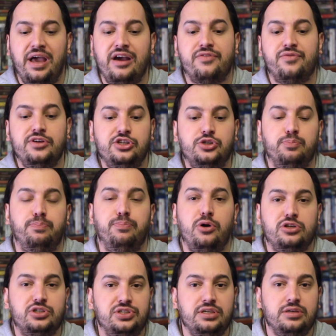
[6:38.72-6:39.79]
average
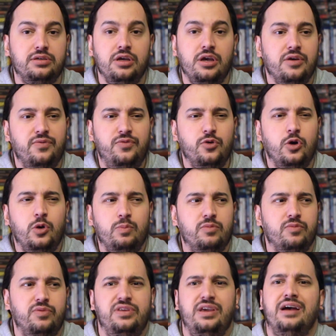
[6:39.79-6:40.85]
boxing film
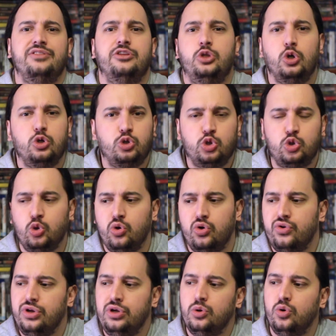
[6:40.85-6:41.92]
the underdog
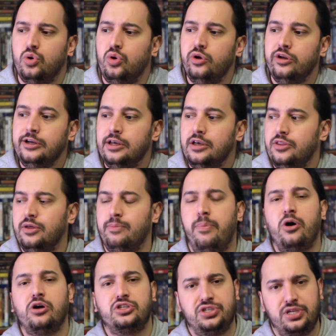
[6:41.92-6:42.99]
story or the
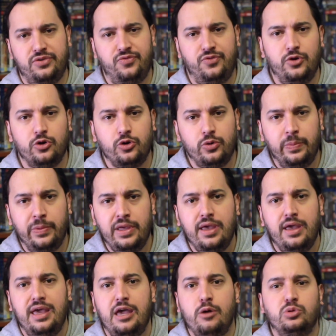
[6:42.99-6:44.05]
boxing film
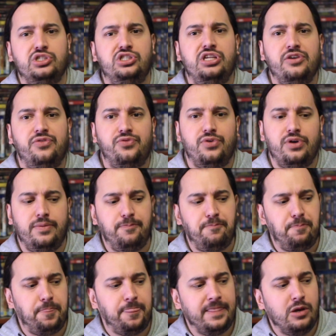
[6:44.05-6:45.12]
it was different
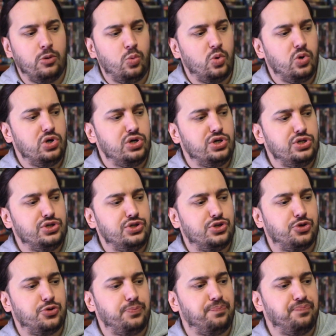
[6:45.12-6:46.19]
it
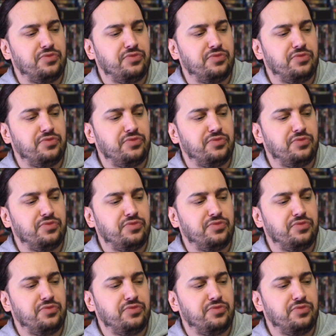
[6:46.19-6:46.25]
was